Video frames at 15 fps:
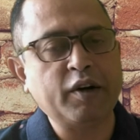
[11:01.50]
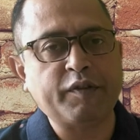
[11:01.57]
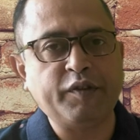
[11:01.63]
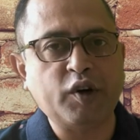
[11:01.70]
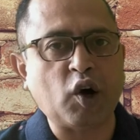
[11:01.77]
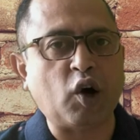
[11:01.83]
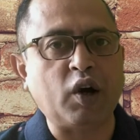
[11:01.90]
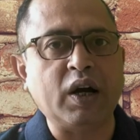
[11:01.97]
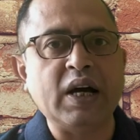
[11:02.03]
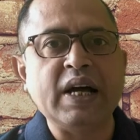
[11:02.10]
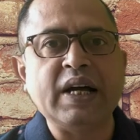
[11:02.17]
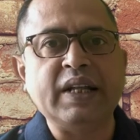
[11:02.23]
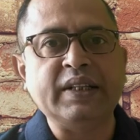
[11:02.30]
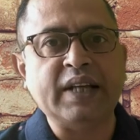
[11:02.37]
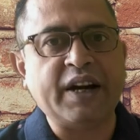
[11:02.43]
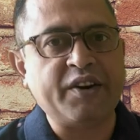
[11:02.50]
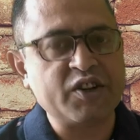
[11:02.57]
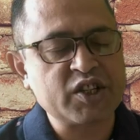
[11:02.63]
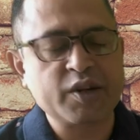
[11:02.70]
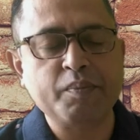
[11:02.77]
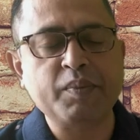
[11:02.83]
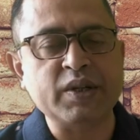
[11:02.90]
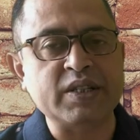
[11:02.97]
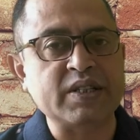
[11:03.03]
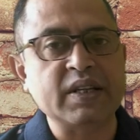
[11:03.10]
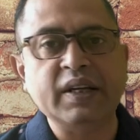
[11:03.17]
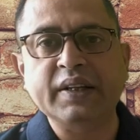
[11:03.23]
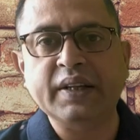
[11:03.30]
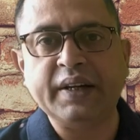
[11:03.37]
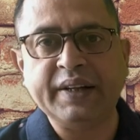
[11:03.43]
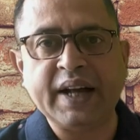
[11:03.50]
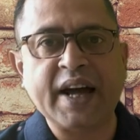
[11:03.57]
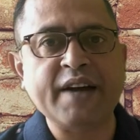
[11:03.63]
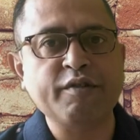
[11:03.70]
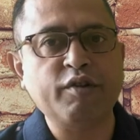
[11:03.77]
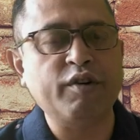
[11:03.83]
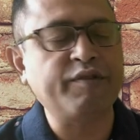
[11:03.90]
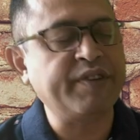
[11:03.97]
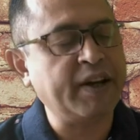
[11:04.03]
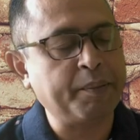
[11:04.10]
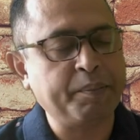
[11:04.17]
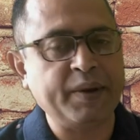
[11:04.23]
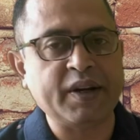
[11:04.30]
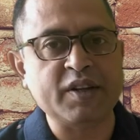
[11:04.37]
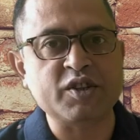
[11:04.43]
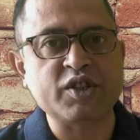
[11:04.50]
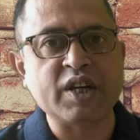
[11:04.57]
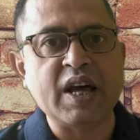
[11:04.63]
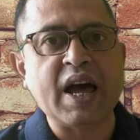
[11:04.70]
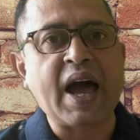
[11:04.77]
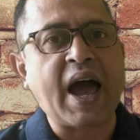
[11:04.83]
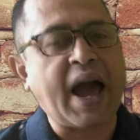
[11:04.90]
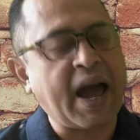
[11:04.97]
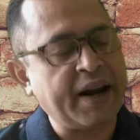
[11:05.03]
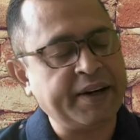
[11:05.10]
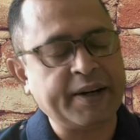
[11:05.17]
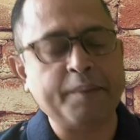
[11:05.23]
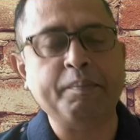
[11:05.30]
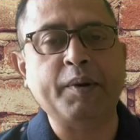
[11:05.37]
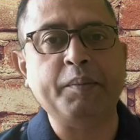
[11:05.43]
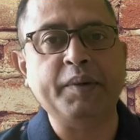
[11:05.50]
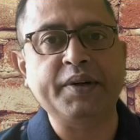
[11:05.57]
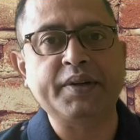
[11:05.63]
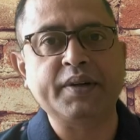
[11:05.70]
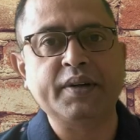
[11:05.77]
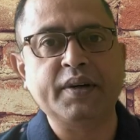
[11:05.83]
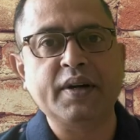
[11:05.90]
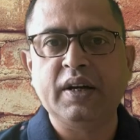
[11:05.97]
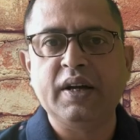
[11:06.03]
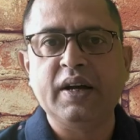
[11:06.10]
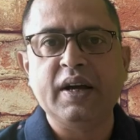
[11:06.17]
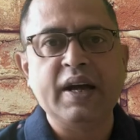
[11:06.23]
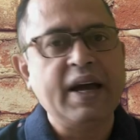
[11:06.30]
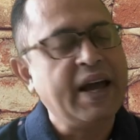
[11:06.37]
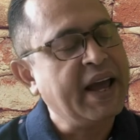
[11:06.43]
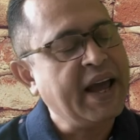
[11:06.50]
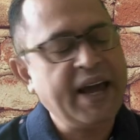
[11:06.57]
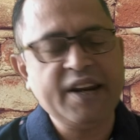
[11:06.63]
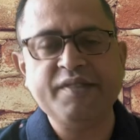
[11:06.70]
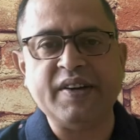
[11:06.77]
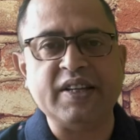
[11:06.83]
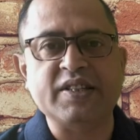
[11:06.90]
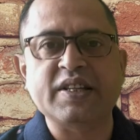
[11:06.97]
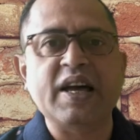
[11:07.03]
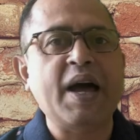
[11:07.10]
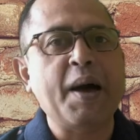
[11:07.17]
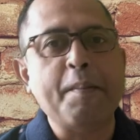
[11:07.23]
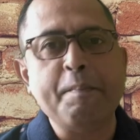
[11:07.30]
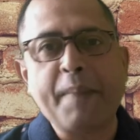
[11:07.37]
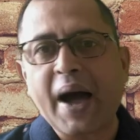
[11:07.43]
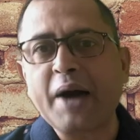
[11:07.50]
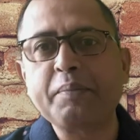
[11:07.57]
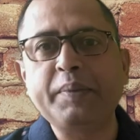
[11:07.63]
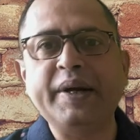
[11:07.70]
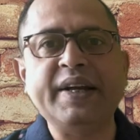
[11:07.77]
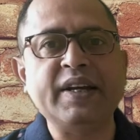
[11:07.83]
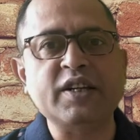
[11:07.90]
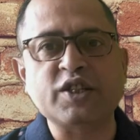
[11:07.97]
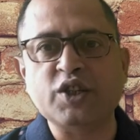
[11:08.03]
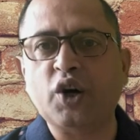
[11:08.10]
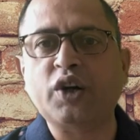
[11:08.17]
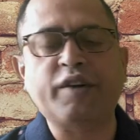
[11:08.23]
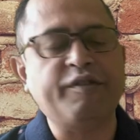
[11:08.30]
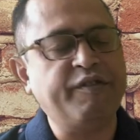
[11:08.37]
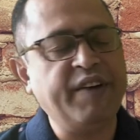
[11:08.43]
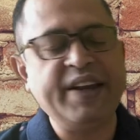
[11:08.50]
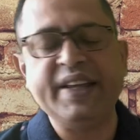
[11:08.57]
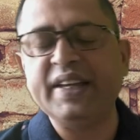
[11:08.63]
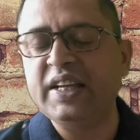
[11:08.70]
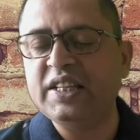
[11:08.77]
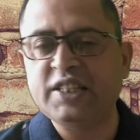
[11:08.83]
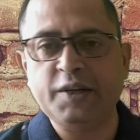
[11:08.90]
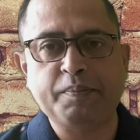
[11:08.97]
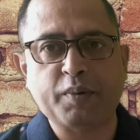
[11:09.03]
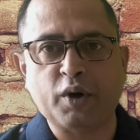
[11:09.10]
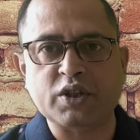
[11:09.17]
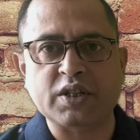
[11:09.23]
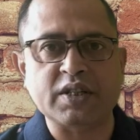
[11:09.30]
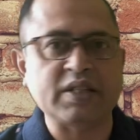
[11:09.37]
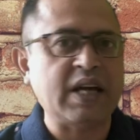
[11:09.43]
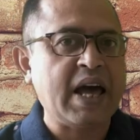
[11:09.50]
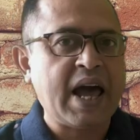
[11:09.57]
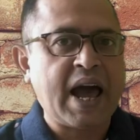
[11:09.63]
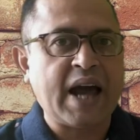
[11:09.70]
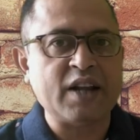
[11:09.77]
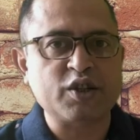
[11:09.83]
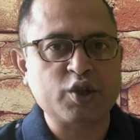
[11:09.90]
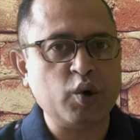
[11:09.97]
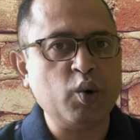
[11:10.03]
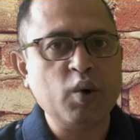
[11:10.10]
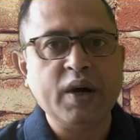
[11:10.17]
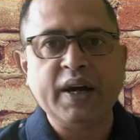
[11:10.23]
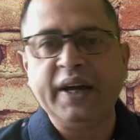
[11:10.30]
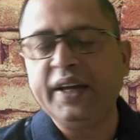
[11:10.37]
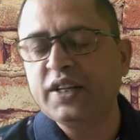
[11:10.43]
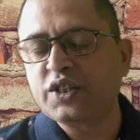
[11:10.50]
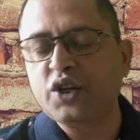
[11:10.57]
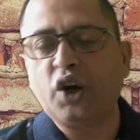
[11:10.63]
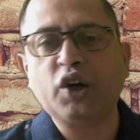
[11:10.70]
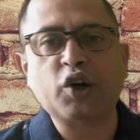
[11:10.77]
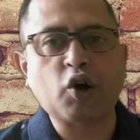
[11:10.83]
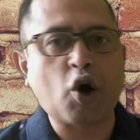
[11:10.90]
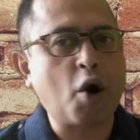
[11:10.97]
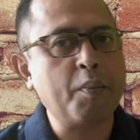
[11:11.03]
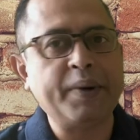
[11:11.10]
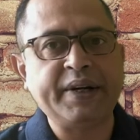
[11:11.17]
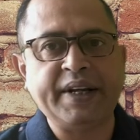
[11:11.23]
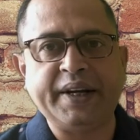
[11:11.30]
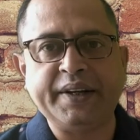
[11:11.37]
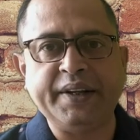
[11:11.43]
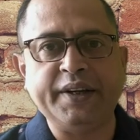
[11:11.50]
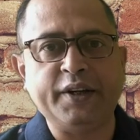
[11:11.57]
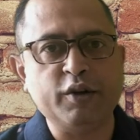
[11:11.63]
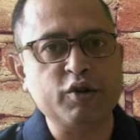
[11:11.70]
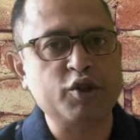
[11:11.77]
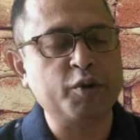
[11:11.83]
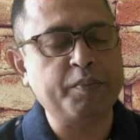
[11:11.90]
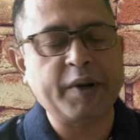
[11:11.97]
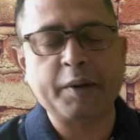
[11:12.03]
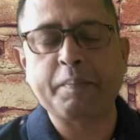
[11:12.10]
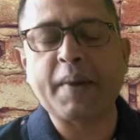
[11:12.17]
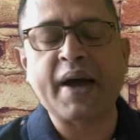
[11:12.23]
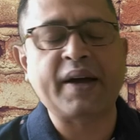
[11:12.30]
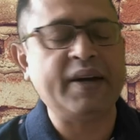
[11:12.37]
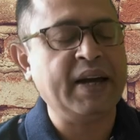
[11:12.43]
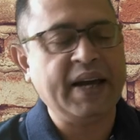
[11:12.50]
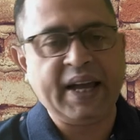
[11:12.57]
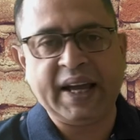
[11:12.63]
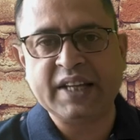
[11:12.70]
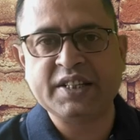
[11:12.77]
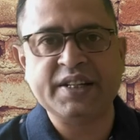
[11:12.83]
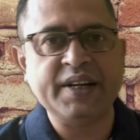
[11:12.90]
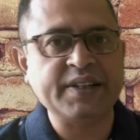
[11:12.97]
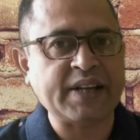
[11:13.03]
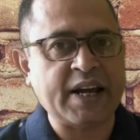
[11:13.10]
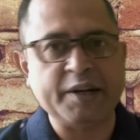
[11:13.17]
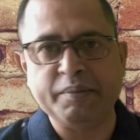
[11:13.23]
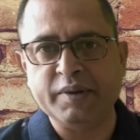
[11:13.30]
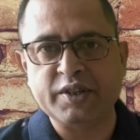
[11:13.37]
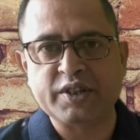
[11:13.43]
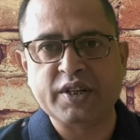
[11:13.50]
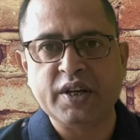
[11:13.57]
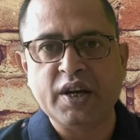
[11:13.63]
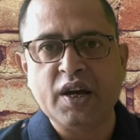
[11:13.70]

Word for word: of dog that resembles the direwolf in appearance and temperament. Anyways, backbreeding is not a very easy process and so it is not a common technique used to bring back extinct animals.